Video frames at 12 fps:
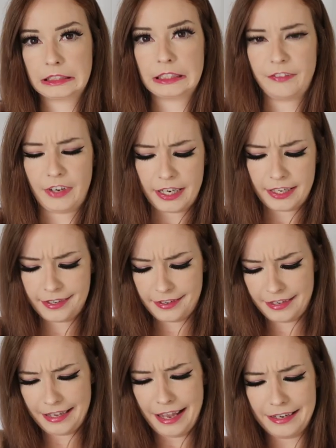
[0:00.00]
If I
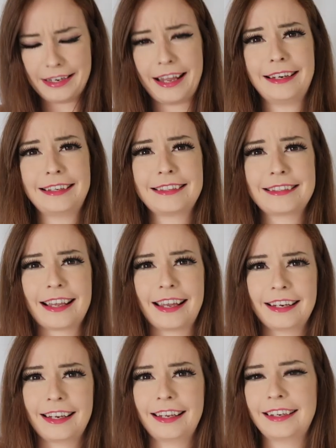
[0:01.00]
can get
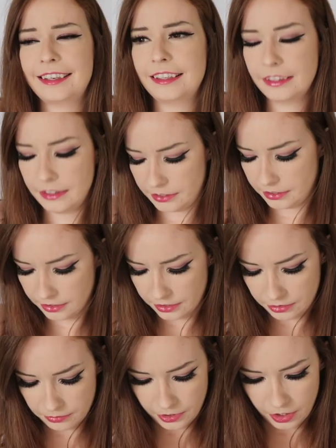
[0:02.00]
inside it.
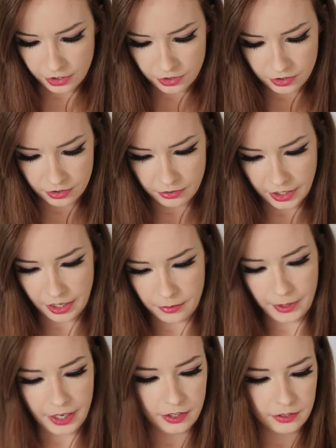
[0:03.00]
Oh gosh, okay,
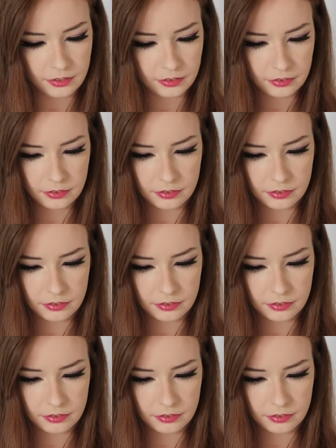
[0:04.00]
wait.